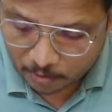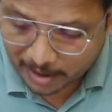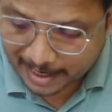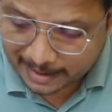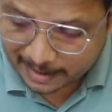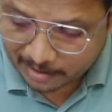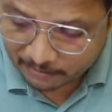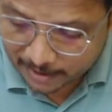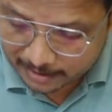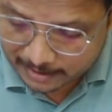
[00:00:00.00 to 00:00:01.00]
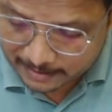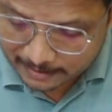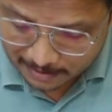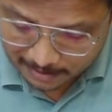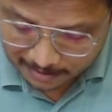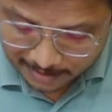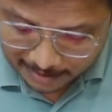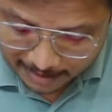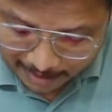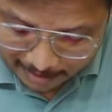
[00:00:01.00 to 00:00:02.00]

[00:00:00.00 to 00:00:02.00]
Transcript: to identify this, then here